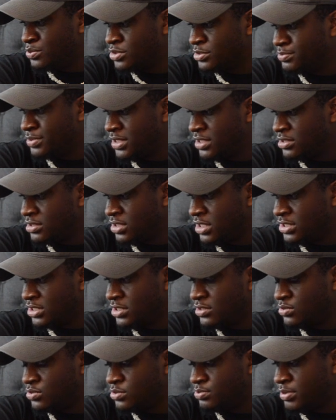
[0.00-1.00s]
was better. I
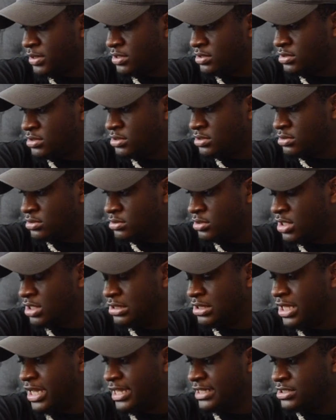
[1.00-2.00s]
think it was better than
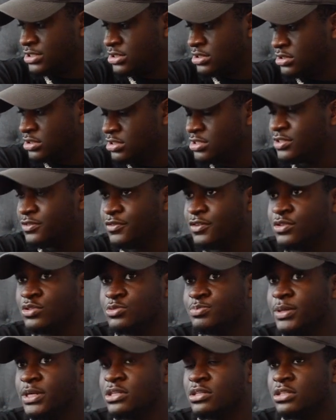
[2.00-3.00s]
not last year. If it
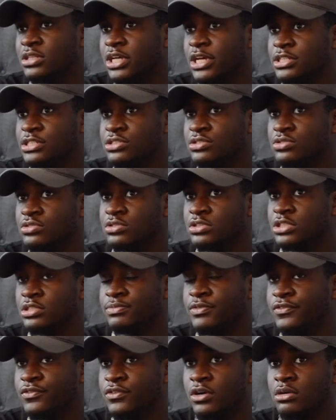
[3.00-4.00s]
was better than last year's or the year
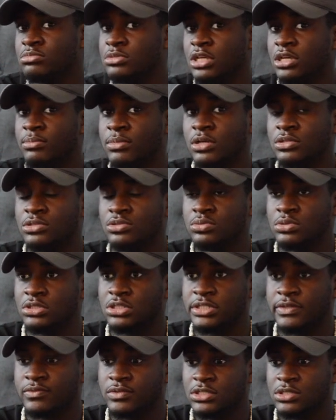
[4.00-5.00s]
before, I'm thinking about twenty
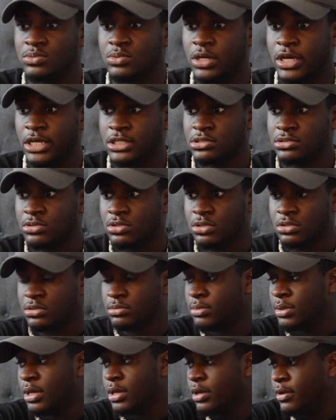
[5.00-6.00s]
seventeen with X and all
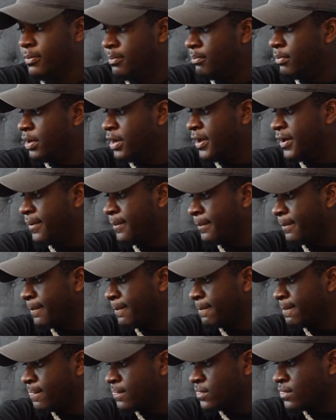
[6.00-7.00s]
that. But
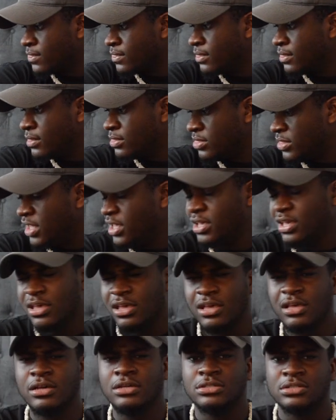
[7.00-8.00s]

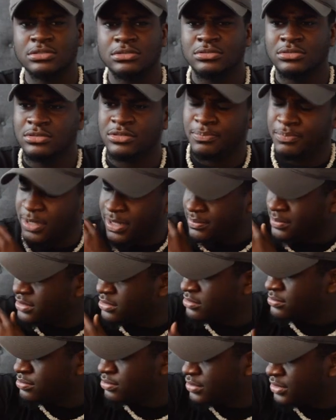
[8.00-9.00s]
yeah, the baby
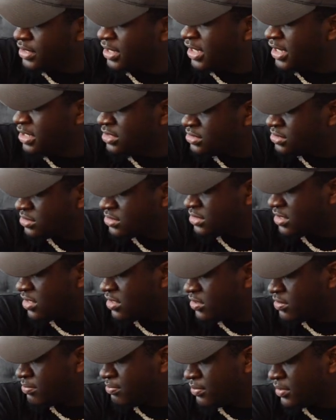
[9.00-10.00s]
and them boy ate just
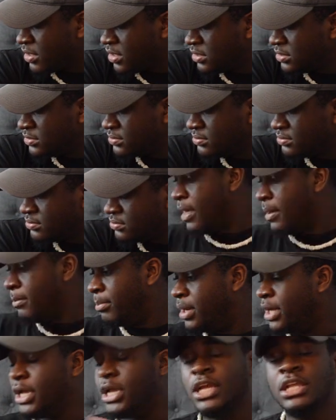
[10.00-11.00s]
now, bro.
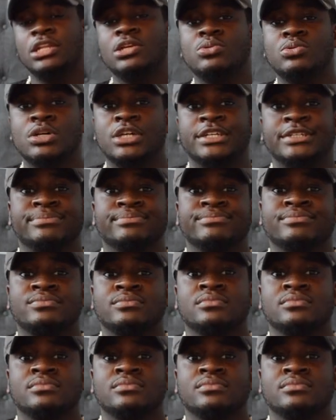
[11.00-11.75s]
But anyway,